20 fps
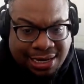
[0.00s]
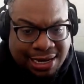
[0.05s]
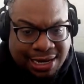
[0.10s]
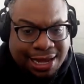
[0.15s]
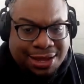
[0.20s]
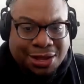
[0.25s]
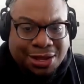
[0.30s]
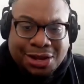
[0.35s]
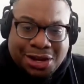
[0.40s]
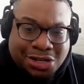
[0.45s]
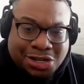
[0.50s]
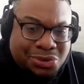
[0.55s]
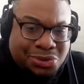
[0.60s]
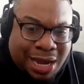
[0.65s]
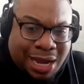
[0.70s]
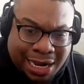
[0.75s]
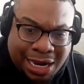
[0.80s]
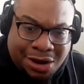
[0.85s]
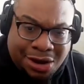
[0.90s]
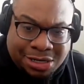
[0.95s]
Like, did you
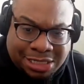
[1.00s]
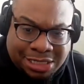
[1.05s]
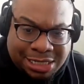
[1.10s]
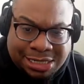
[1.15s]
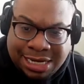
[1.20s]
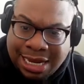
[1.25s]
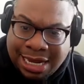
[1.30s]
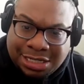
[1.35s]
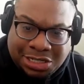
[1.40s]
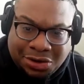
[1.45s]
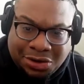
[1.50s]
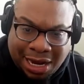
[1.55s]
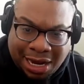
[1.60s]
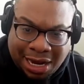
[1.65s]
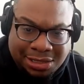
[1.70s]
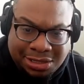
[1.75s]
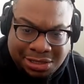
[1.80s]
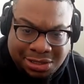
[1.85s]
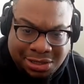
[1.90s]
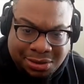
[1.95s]
not hear what she said? She already
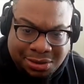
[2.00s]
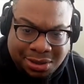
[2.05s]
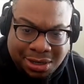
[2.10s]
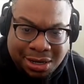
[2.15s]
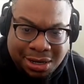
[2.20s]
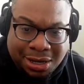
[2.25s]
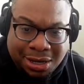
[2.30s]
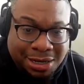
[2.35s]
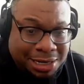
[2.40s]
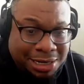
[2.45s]
answered your, your